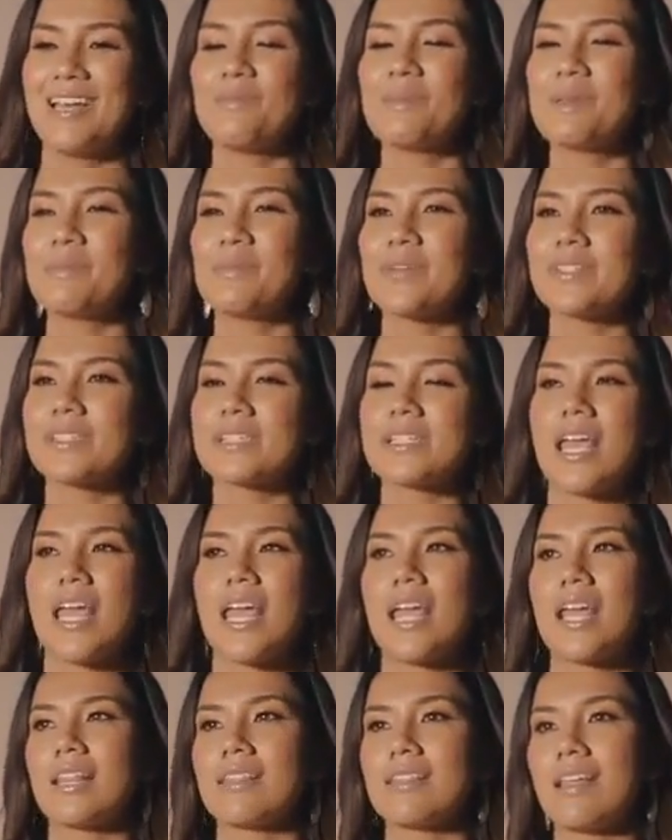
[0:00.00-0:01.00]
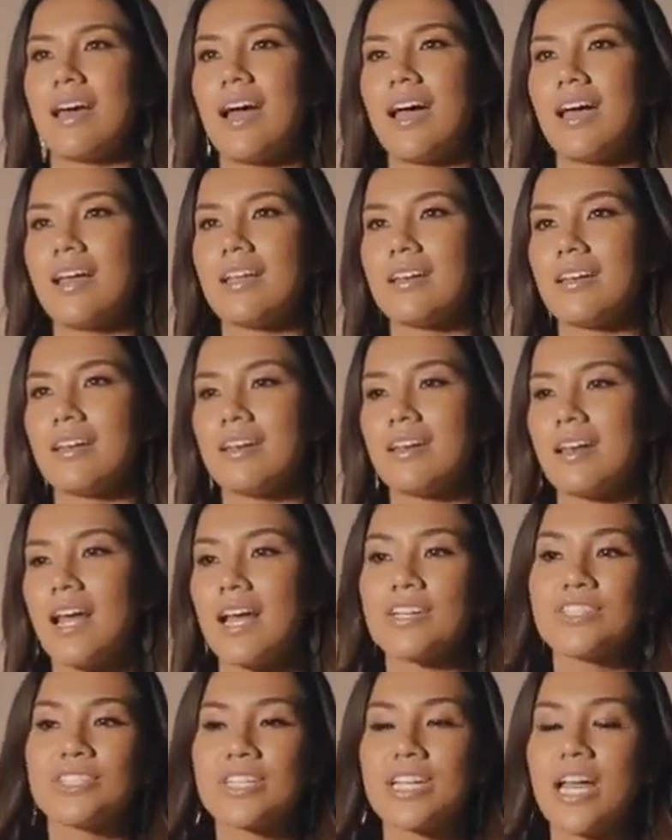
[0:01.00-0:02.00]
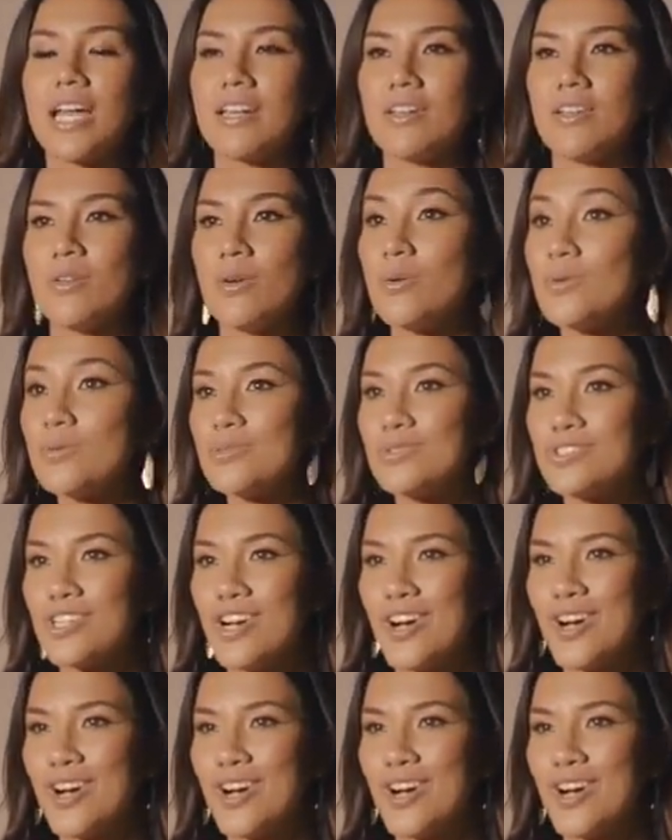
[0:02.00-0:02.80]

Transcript: people saying that I should get a nose